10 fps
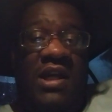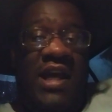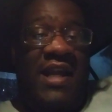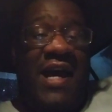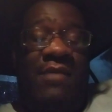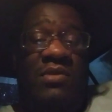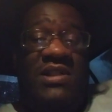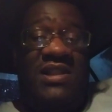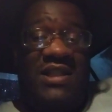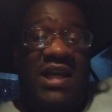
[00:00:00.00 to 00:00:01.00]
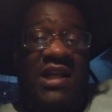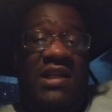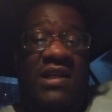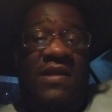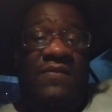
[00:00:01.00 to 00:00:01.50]
And I must say,
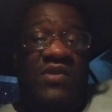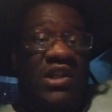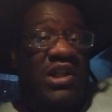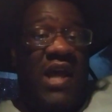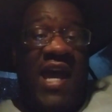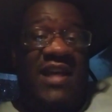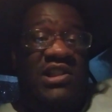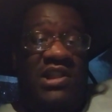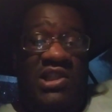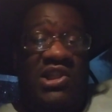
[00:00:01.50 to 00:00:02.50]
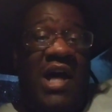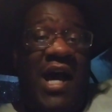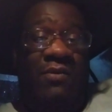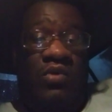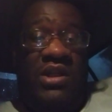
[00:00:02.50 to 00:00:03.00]
they did an excellent
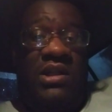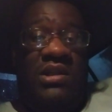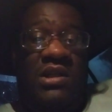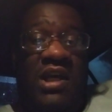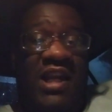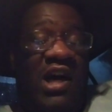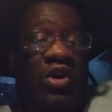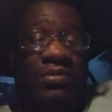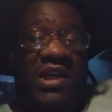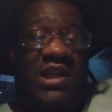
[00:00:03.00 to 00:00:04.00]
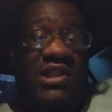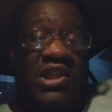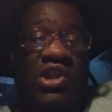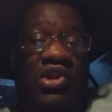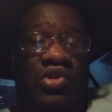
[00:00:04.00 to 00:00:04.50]
job with it. And I hope they
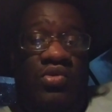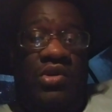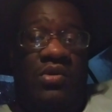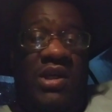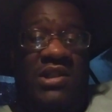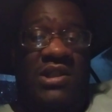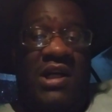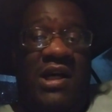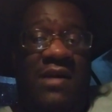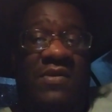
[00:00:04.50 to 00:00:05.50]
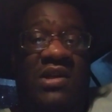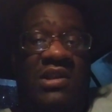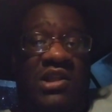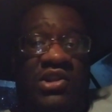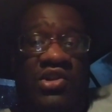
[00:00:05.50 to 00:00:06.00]
continue to do the great job
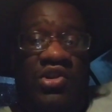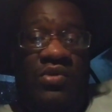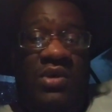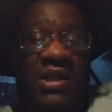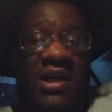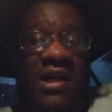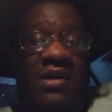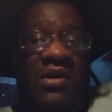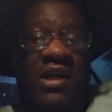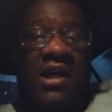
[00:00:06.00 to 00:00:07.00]
that they're doing now.